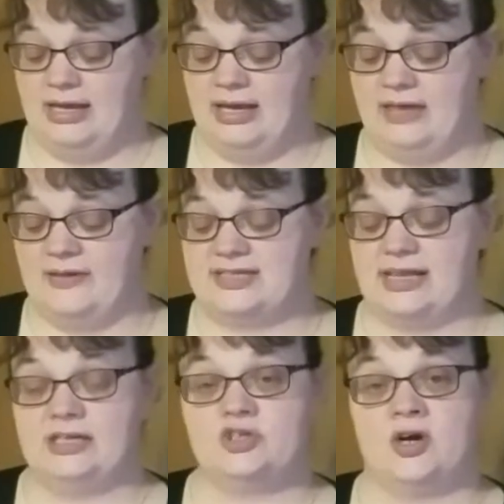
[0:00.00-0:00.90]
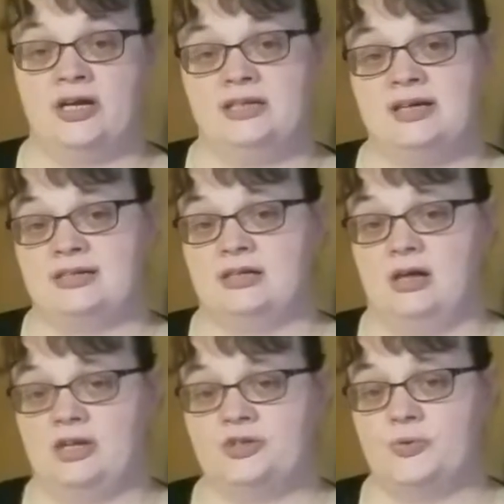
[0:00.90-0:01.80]
In this electronic and
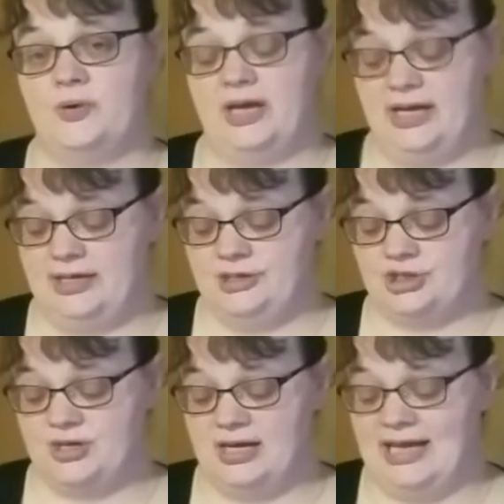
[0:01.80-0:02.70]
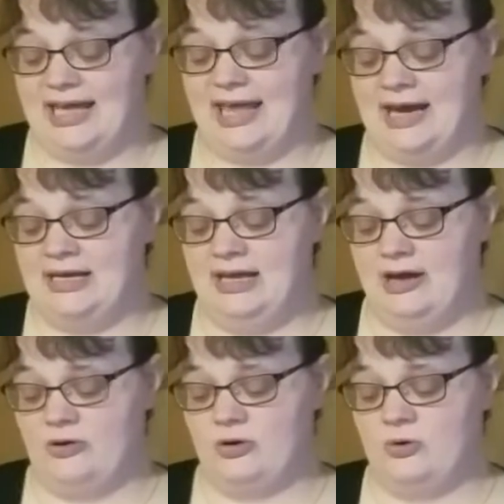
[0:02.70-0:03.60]
technological age,
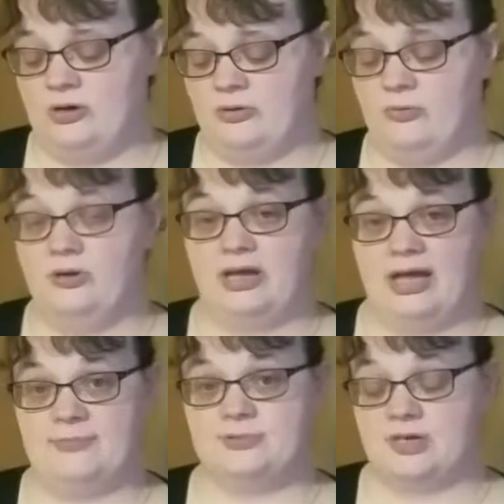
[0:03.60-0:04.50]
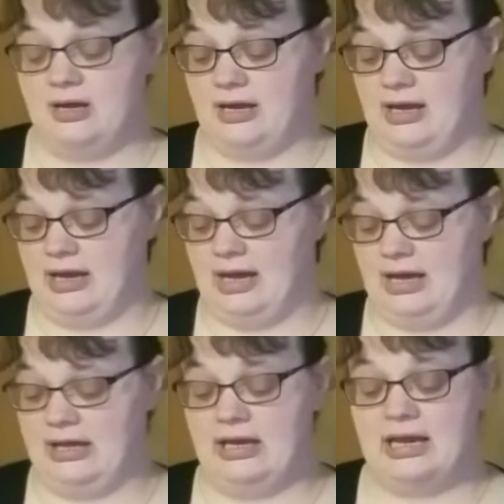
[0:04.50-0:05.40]
handheld Uno games
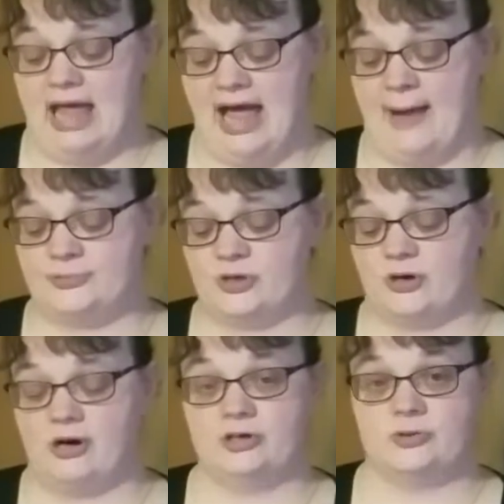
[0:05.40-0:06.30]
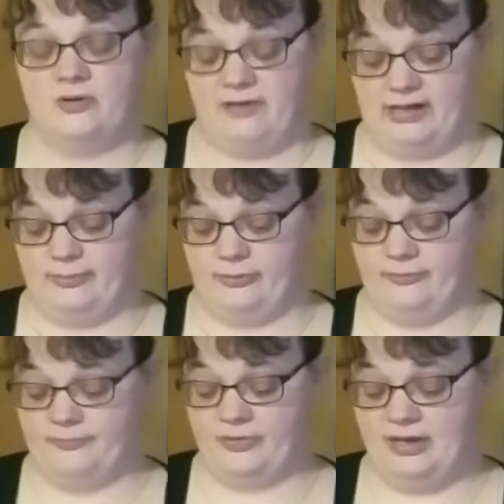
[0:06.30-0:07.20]
and apps are also available.
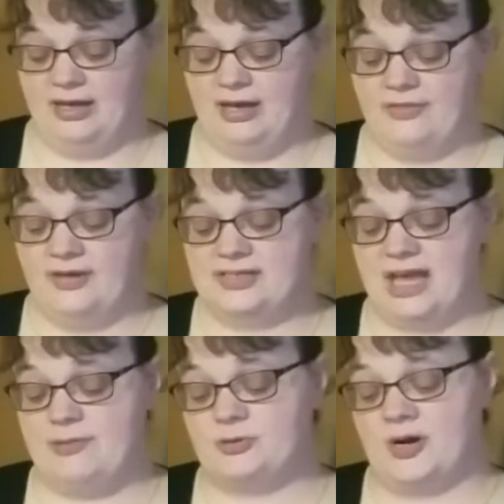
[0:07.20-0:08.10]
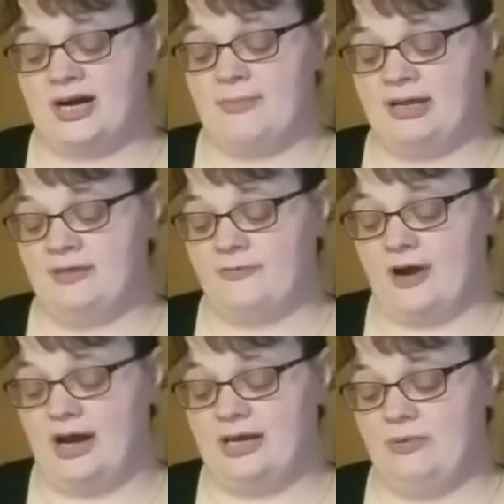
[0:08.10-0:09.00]
This game is recommended for
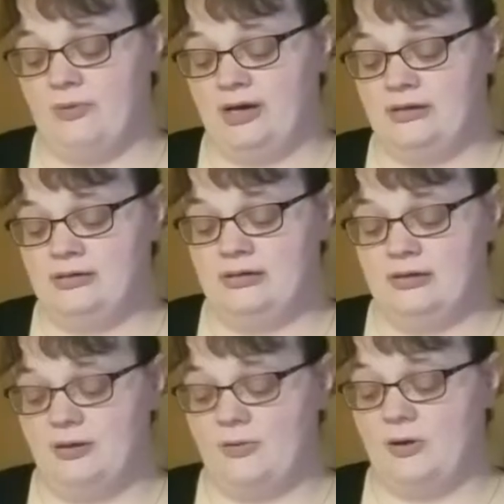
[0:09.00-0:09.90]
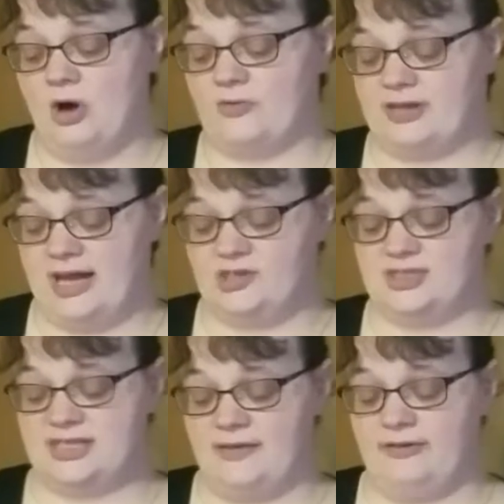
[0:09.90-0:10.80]
anyone over the age of
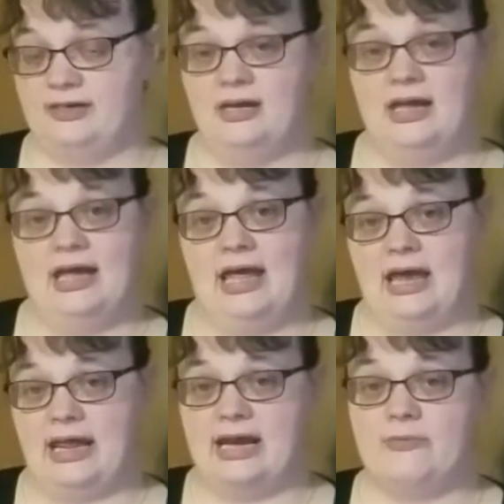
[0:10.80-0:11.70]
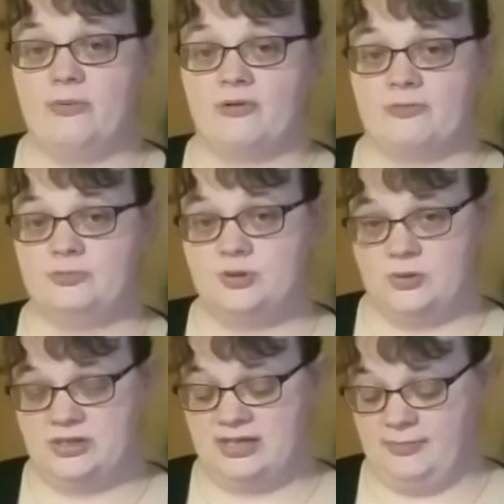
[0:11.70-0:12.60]
7 and anywhere from
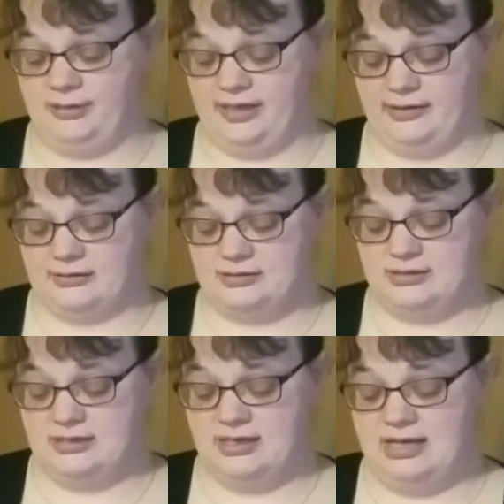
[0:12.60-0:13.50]
2 to 10 players.